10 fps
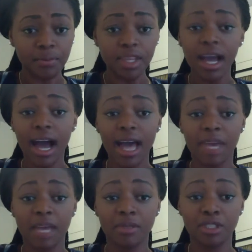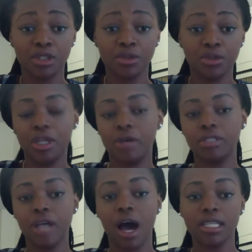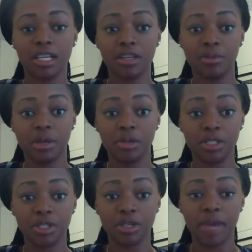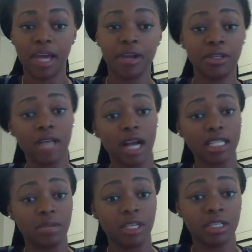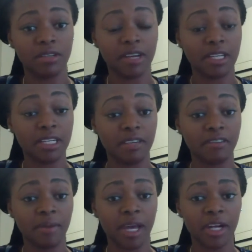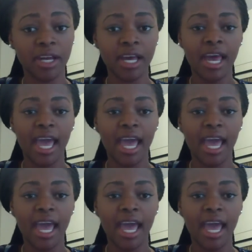I'm able to, talk to other people in a certain manner, and they'll talk to me in a different manner.